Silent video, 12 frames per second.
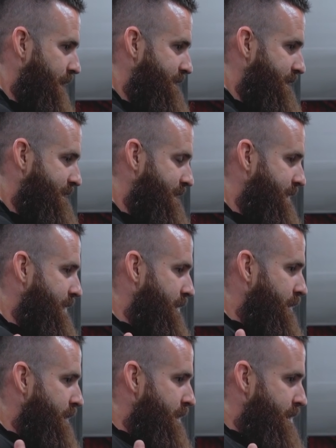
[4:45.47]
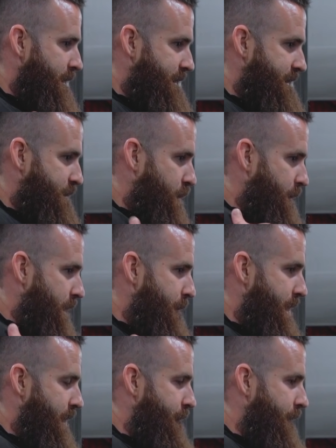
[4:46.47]
As I sit here, this is where my
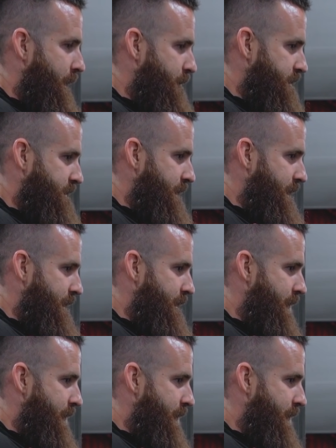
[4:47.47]
pec fibers lay.